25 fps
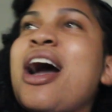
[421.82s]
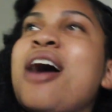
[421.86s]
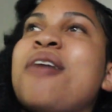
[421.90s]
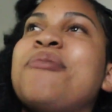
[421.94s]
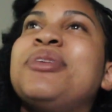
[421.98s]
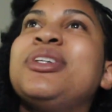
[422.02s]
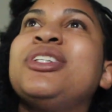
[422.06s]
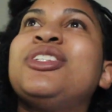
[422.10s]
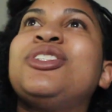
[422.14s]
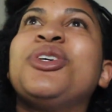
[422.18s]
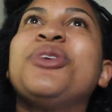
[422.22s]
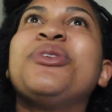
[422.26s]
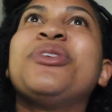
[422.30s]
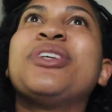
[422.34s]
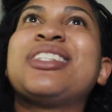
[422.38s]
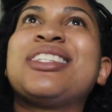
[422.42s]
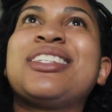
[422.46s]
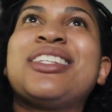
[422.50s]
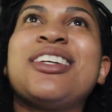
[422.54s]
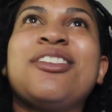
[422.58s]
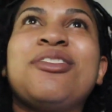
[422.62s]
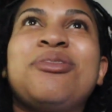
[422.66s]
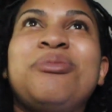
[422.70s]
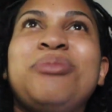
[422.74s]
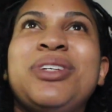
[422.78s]
I'll be doing
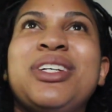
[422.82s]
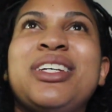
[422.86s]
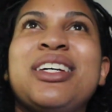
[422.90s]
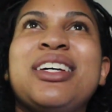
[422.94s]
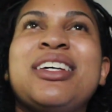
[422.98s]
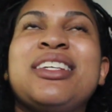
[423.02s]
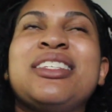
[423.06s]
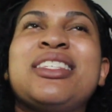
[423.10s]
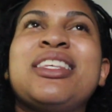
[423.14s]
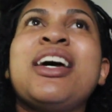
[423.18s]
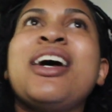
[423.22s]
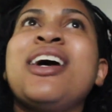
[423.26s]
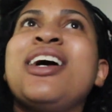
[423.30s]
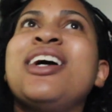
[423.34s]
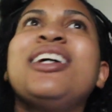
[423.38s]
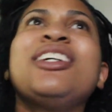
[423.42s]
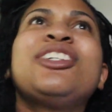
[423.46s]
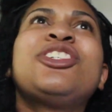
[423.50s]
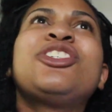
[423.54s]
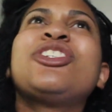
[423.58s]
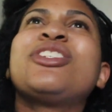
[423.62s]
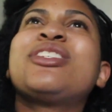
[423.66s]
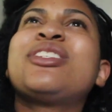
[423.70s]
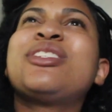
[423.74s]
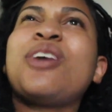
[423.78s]
stuff because
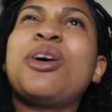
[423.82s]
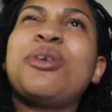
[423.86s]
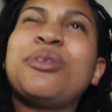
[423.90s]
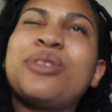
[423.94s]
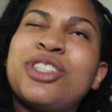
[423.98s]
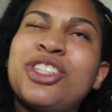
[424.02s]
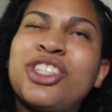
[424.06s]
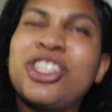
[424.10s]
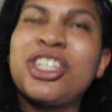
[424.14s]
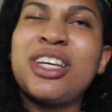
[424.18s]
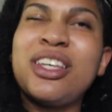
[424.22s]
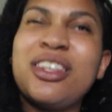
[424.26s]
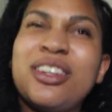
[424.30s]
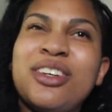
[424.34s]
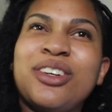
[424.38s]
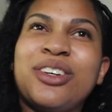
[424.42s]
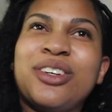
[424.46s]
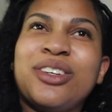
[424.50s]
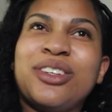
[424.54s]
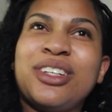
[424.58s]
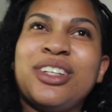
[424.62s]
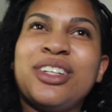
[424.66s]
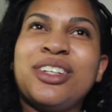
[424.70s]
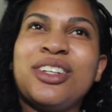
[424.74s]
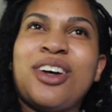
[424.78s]
it's just so
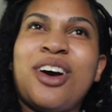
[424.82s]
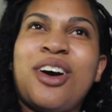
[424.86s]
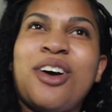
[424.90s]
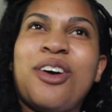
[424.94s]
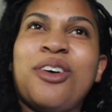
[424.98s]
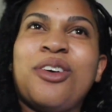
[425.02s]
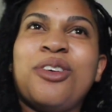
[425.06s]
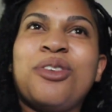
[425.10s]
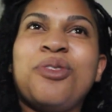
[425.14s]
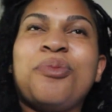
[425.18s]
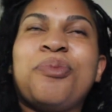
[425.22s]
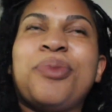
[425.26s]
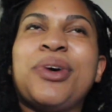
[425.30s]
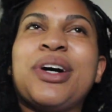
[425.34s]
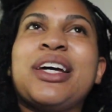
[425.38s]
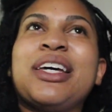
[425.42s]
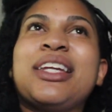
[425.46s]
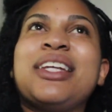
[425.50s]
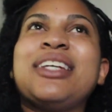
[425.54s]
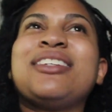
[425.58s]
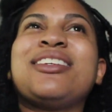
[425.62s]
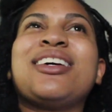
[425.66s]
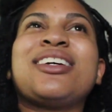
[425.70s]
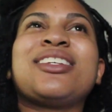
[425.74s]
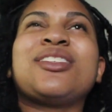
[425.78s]
chill, you know,
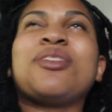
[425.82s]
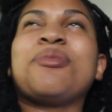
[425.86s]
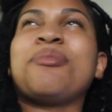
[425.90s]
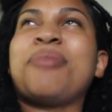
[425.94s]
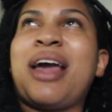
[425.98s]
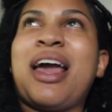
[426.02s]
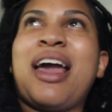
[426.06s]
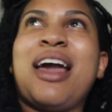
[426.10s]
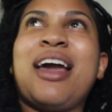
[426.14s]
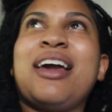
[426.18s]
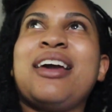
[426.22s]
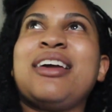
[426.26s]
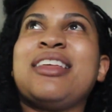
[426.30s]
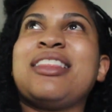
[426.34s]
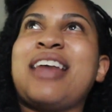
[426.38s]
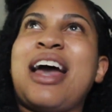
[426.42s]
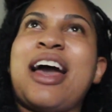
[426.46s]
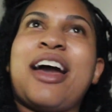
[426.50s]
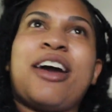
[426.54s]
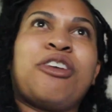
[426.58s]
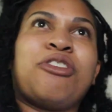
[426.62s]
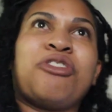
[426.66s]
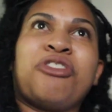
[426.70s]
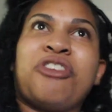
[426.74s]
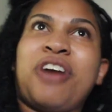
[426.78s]
but it doesn't pay
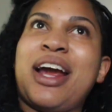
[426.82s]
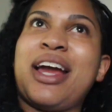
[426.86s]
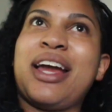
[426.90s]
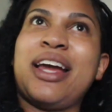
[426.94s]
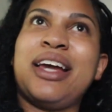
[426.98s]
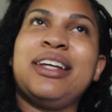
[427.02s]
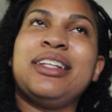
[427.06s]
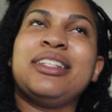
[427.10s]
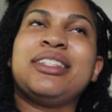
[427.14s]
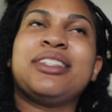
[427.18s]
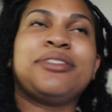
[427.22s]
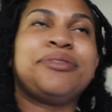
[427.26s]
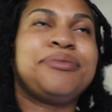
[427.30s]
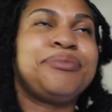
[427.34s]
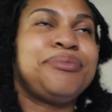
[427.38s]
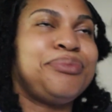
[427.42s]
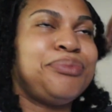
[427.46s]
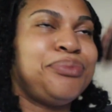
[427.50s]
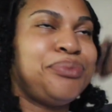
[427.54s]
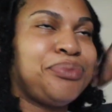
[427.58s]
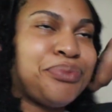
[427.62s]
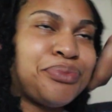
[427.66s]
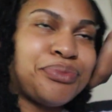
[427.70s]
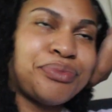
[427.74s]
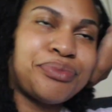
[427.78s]
that great.
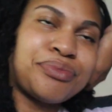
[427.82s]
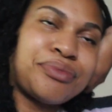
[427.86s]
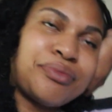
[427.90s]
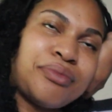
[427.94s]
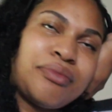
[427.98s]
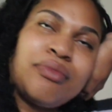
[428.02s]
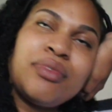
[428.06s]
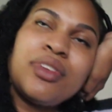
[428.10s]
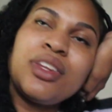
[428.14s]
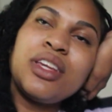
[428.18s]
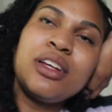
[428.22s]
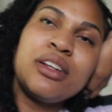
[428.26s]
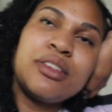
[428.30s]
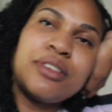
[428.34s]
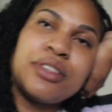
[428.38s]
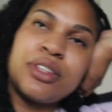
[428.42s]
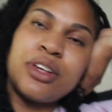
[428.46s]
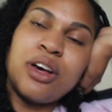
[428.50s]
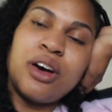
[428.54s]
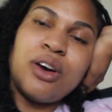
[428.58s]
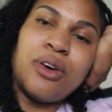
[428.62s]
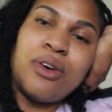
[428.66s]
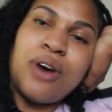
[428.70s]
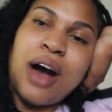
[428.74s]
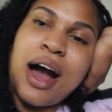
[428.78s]

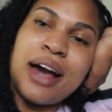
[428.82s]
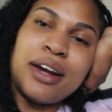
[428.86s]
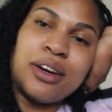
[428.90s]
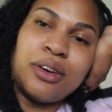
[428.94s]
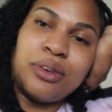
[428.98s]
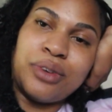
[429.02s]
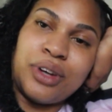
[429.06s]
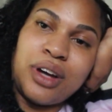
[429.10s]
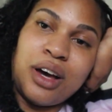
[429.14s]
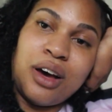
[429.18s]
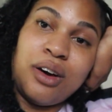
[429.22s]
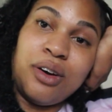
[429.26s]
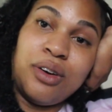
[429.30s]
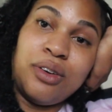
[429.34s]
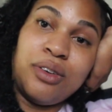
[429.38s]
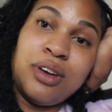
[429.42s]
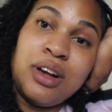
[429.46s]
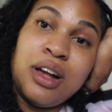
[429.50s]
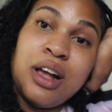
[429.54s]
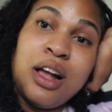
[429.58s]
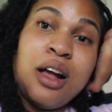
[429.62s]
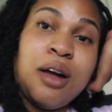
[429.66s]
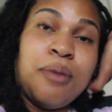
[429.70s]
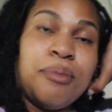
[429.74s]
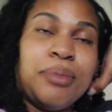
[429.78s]
So I don't know.
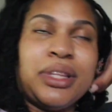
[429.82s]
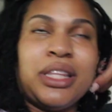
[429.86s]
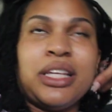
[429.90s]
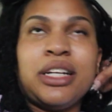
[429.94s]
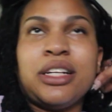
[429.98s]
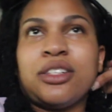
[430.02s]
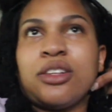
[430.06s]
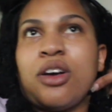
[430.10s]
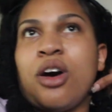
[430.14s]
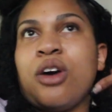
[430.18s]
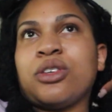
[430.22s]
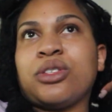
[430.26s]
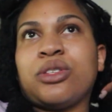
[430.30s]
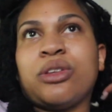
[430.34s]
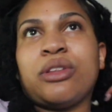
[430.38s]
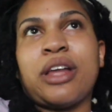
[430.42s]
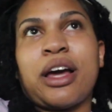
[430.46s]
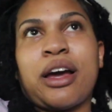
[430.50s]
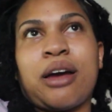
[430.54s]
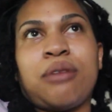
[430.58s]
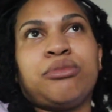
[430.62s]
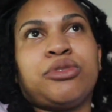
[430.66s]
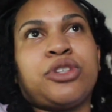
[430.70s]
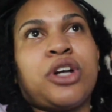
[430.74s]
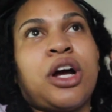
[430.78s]
But then it's also
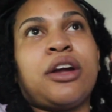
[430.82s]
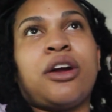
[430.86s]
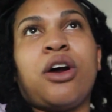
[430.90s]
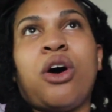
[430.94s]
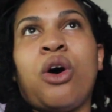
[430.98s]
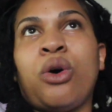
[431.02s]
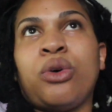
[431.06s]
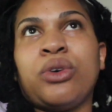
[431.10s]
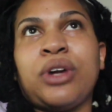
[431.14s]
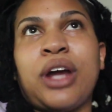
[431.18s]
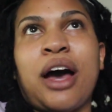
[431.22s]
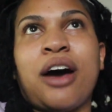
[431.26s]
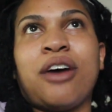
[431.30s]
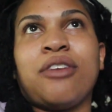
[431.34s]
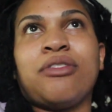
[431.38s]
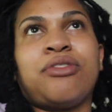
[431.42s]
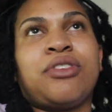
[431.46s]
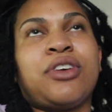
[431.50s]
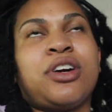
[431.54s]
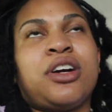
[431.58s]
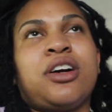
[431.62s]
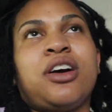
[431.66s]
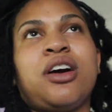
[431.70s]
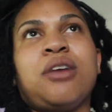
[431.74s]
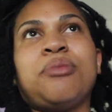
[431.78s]
like, I'm trying to hold out
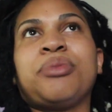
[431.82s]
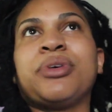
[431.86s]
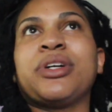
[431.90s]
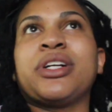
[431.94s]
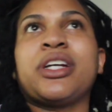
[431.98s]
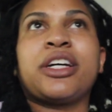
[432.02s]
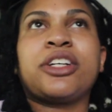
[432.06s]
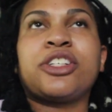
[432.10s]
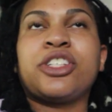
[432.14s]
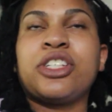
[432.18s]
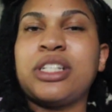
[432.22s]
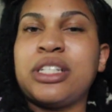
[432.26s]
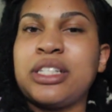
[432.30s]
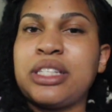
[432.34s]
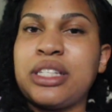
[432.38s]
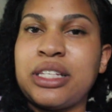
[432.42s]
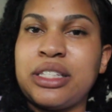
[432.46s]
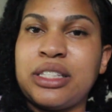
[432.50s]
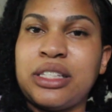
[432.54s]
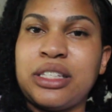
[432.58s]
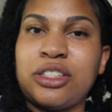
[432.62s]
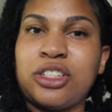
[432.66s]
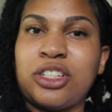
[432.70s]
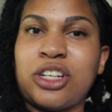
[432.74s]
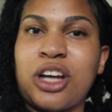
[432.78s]
for a production
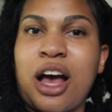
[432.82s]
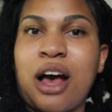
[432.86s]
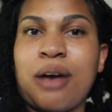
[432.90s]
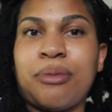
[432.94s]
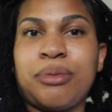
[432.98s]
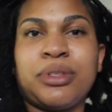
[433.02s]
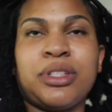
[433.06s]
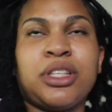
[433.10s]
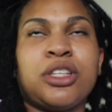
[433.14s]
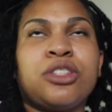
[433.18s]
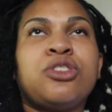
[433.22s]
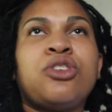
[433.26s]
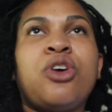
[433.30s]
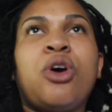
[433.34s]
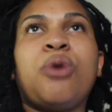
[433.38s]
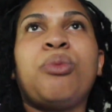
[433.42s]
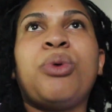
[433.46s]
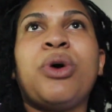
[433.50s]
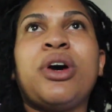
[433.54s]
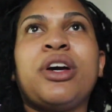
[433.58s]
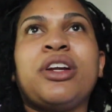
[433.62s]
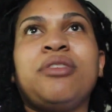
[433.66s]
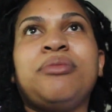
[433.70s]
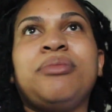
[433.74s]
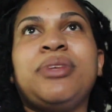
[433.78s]
assistance job because there's no
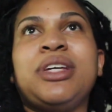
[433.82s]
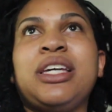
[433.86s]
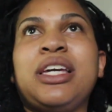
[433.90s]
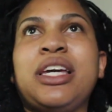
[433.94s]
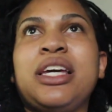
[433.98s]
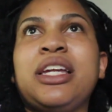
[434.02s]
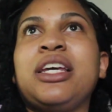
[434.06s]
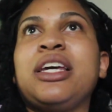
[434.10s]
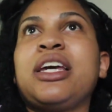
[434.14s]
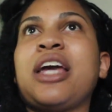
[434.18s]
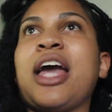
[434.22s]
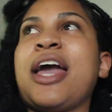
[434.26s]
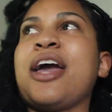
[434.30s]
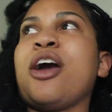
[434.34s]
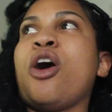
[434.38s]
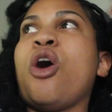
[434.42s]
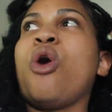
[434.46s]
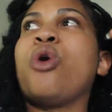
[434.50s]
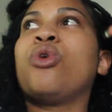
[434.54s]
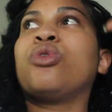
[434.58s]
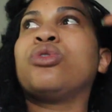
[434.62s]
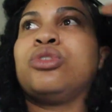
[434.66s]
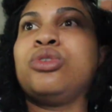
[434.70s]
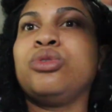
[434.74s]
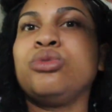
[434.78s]
point of me getting a
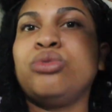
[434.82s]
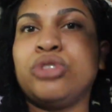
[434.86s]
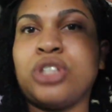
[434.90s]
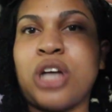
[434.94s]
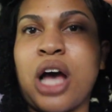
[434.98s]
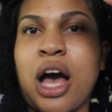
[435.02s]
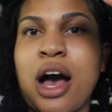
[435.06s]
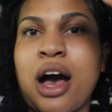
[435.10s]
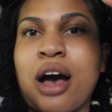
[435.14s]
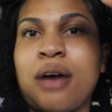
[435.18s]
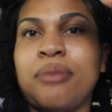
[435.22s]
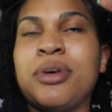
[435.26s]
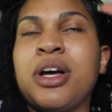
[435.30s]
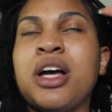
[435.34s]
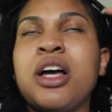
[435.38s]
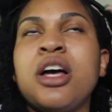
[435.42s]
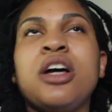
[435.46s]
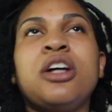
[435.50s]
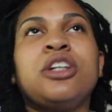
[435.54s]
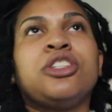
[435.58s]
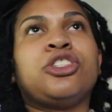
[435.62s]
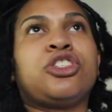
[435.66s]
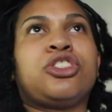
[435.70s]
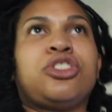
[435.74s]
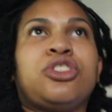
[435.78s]
whole new job
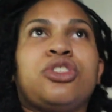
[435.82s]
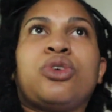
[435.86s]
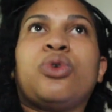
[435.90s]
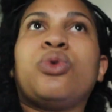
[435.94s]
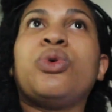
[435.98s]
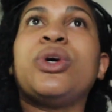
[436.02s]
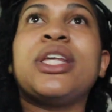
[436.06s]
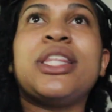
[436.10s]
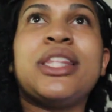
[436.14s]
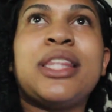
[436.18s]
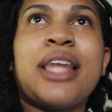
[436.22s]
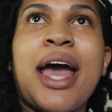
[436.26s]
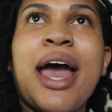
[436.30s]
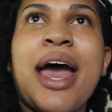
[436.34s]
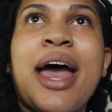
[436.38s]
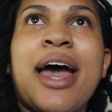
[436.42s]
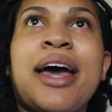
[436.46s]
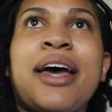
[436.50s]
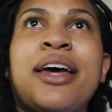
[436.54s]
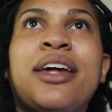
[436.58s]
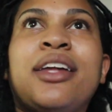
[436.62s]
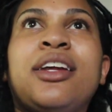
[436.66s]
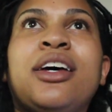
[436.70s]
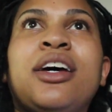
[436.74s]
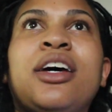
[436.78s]
just to quit
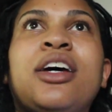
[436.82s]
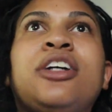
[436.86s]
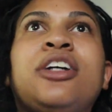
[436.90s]
that